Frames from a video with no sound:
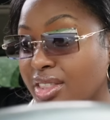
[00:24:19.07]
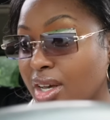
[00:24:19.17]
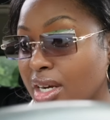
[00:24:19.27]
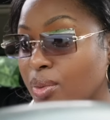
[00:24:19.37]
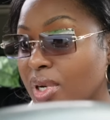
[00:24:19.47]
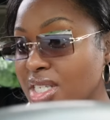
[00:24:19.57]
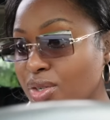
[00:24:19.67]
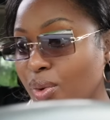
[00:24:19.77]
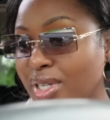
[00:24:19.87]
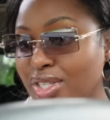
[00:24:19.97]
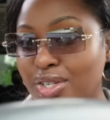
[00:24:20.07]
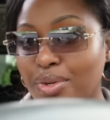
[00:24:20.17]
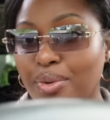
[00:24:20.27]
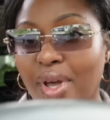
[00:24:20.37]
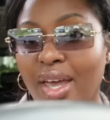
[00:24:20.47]
I thought he was going
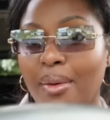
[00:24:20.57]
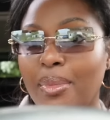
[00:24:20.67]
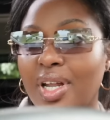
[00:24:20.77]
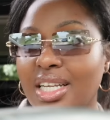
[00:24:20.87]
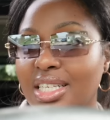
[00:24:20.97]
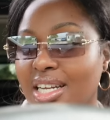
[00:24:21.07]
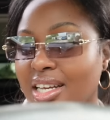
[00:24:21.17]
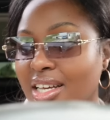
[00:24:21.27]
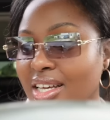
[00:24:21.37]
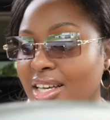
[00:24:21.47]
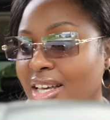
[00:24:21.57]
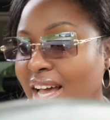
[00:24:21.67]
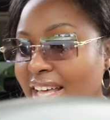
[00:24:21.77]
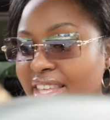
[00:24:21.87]
to, but he didn't. I